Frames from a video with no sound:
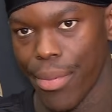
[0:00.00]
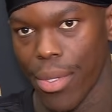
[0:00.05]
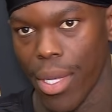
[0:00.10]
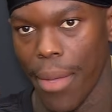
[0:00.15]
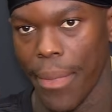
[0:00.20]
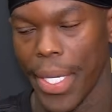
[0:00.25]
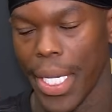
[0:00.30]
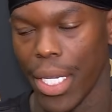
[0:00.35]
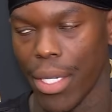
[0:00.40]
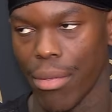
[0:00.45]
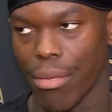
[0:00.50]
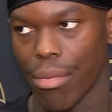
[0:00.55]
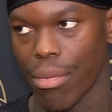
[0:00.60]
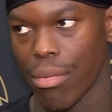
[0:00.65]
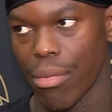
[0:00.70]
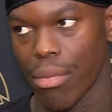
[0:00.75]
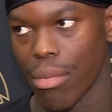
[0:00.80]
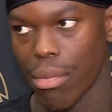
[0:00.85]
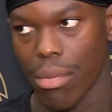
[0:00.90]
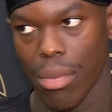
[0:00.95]
I mean,
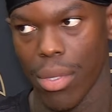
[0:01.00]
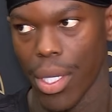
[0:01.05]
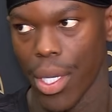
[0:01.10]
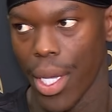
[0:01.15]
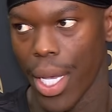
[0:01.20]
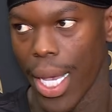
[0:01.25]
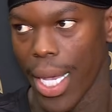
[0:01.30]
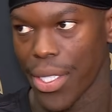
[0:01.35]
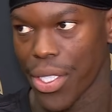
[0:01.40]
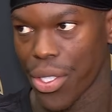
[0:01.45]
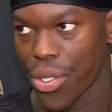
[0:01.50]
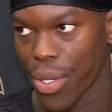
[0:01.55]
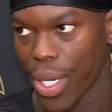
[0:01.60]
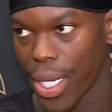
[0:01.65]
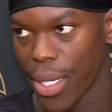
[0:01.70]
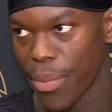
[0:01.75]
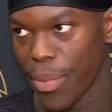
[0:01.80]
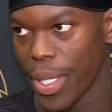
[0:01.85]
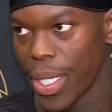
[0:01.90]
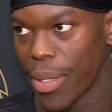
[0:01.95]
I just
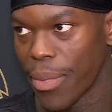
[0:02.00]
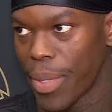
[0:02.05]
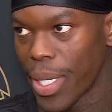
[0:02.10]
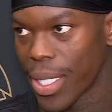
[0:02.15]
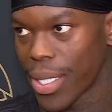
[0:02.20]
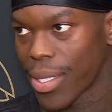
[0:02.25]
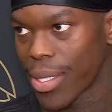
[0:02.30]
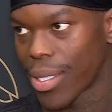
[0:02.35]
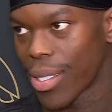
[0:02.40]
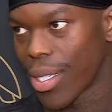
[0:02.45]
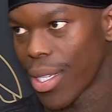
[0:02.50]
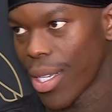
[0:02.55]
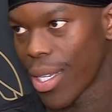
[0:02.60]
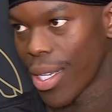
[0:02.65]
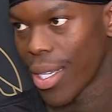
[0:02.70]
try to be the best